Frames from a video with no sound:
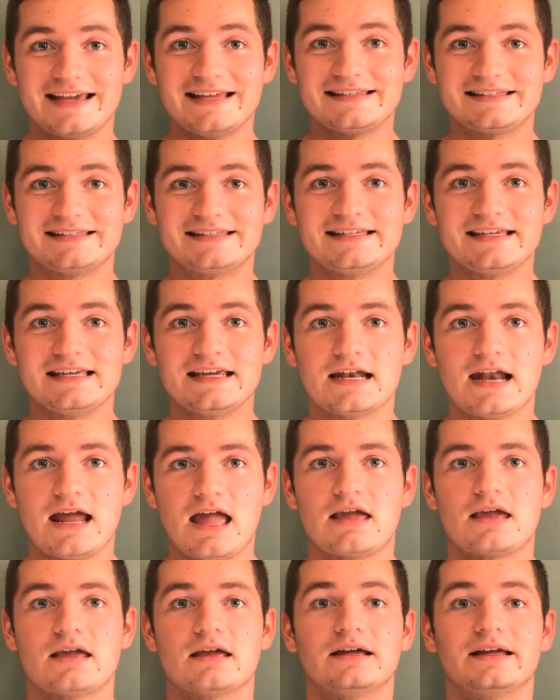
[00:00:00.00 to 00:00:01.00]
its
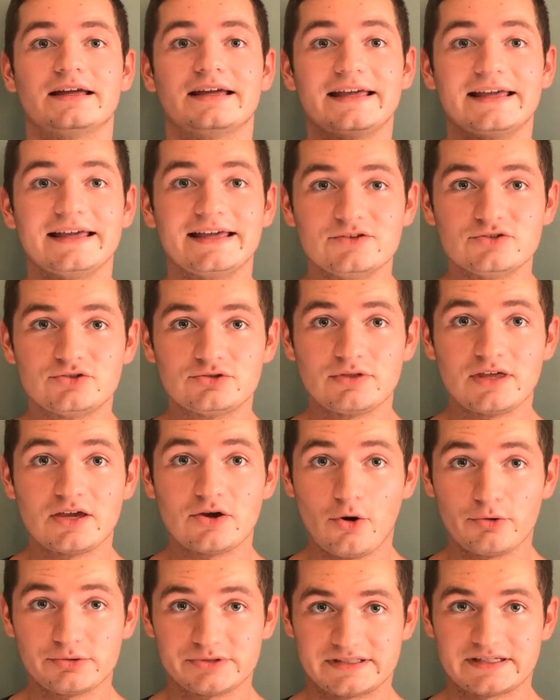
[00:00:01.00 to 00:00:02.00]
DNA into the
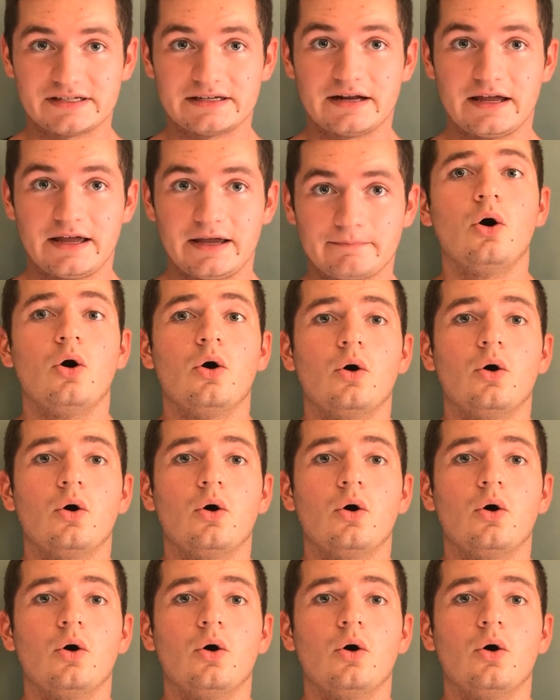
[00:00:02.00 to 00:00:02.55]
host DNA.